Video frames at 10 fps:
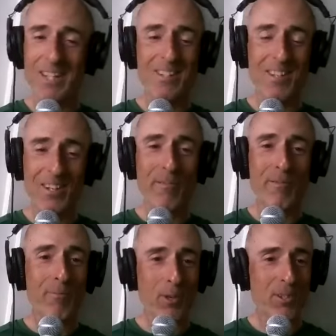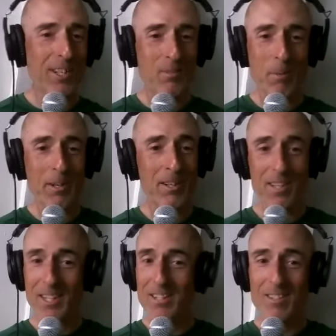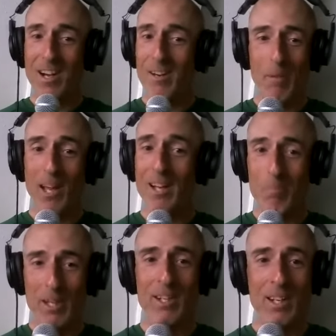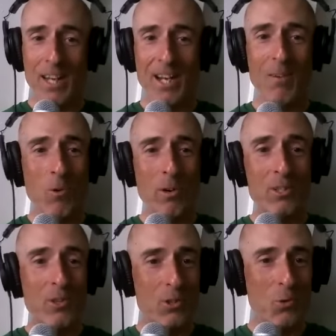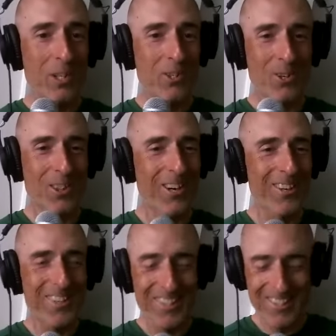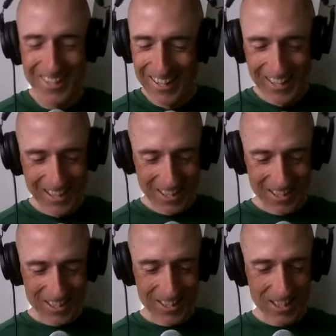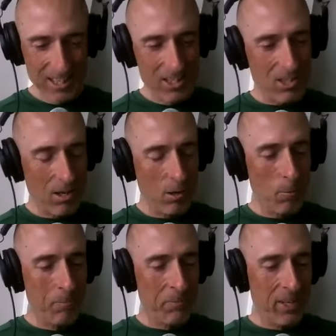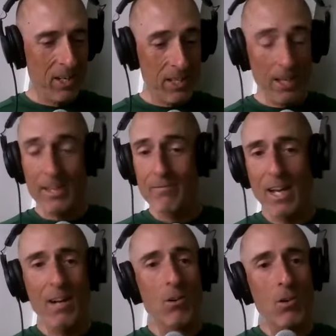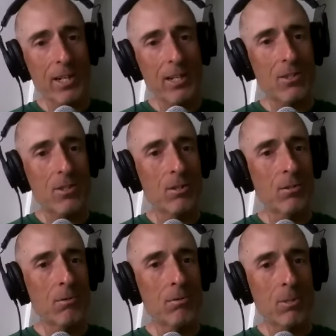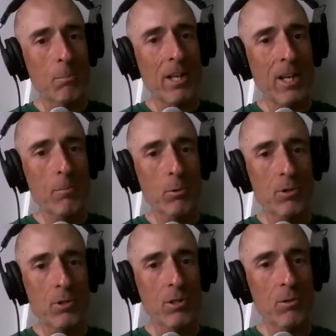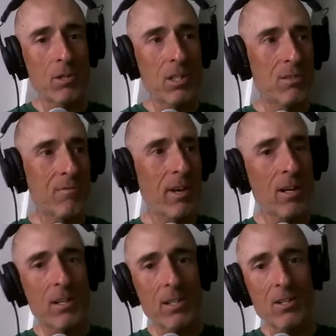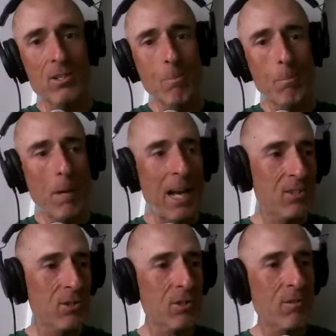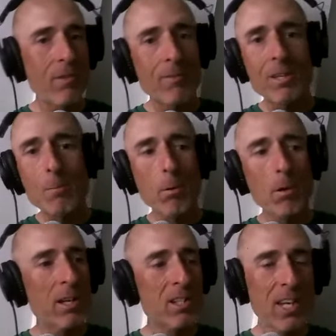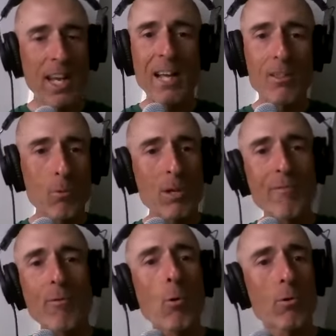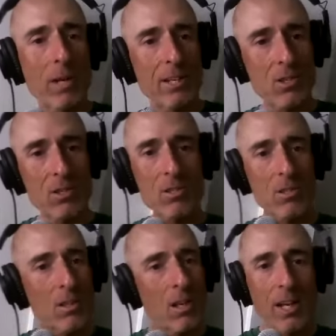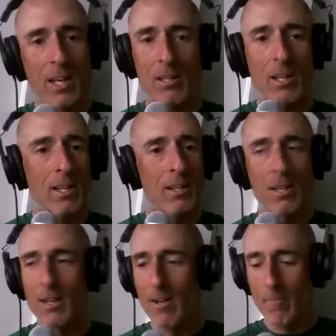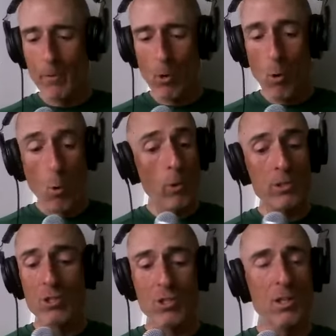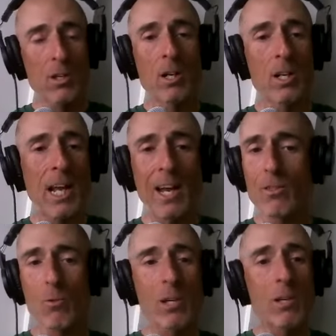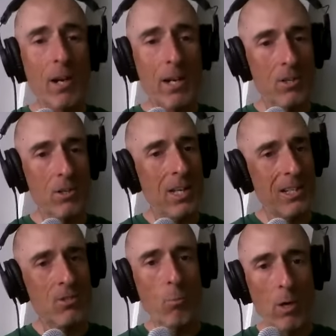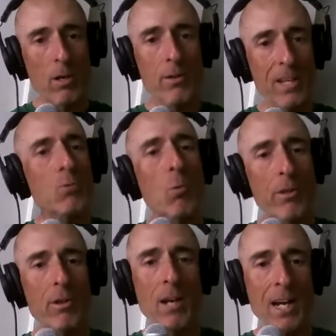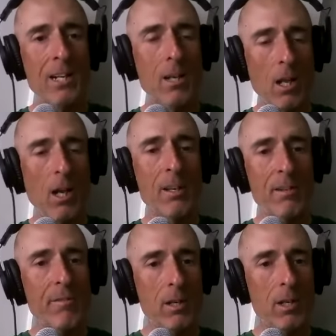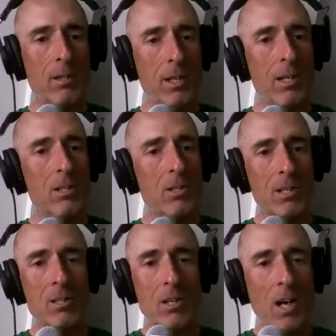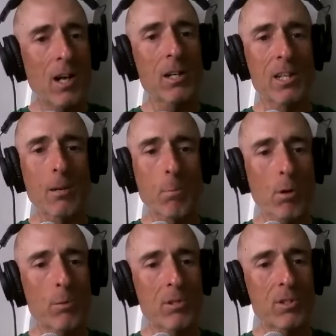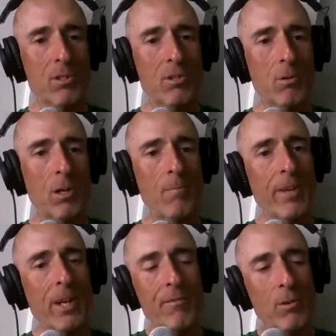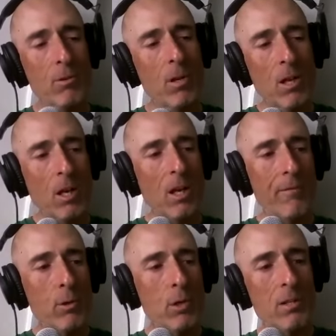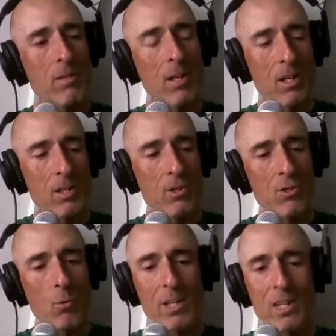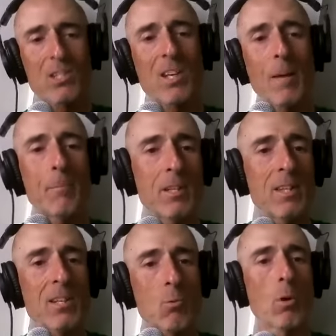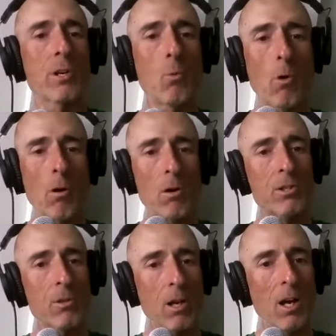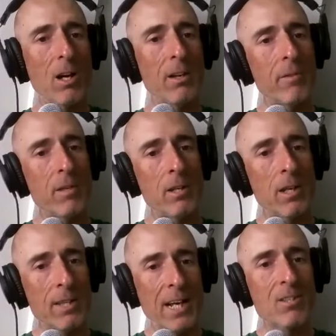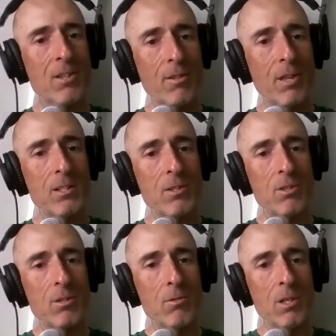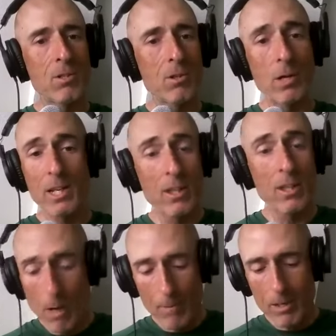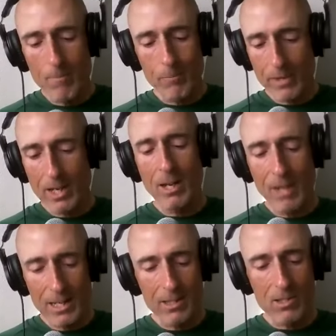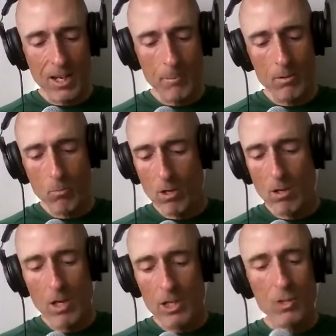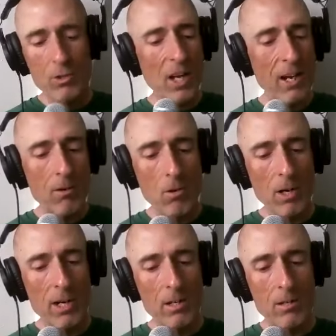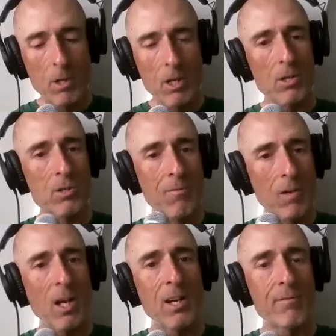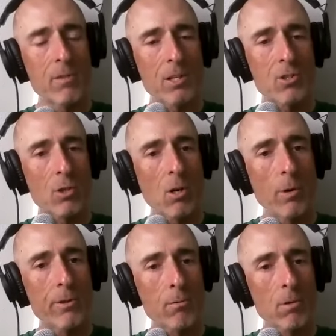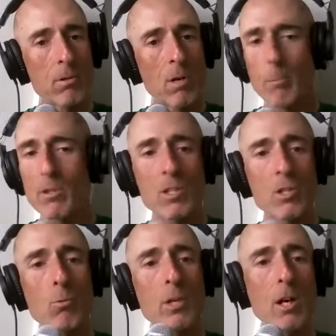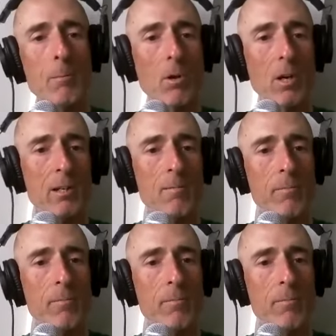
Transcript: i can tell you from firsthand experience it's not like being a cat one in your 20s or 30s uh, and so yeah they downgraded to to be able to do these various masters 50 plus cat three four races and and and or, or just a, a cat three race that's where that's where they're at in life and i think it's entirely appropriate to do it and if you if you can just sort of accept that that's where you are in your life and, and that's the thing to do, then do it. And there might be, and I've had this happen where you downgrade because of life that you're going through, but then you re upgrade.